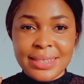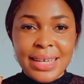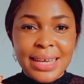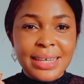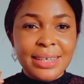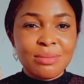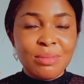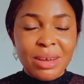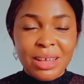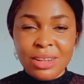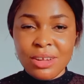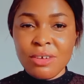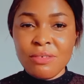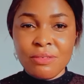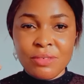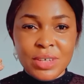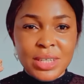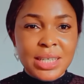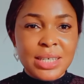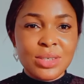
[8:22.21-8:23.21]
Like, my
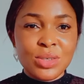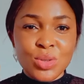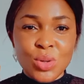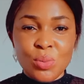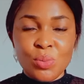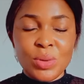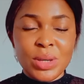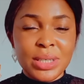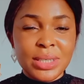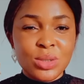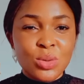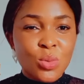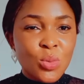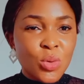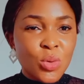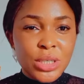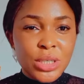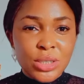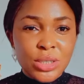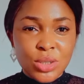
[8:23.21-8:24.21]
love for this soap is
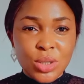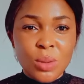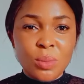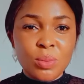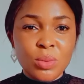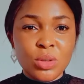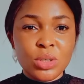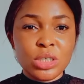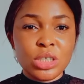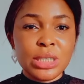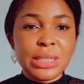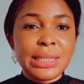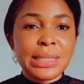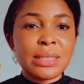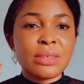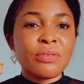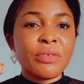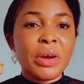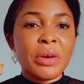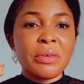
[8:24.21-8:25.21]
top notch.
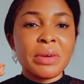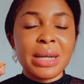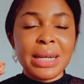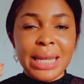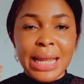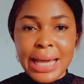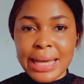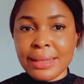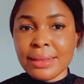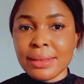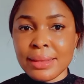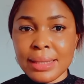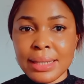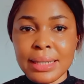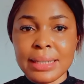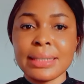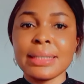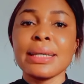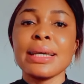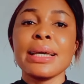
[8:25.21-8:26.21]
It's very
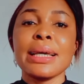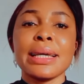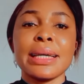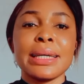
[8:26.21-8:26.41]
lightening.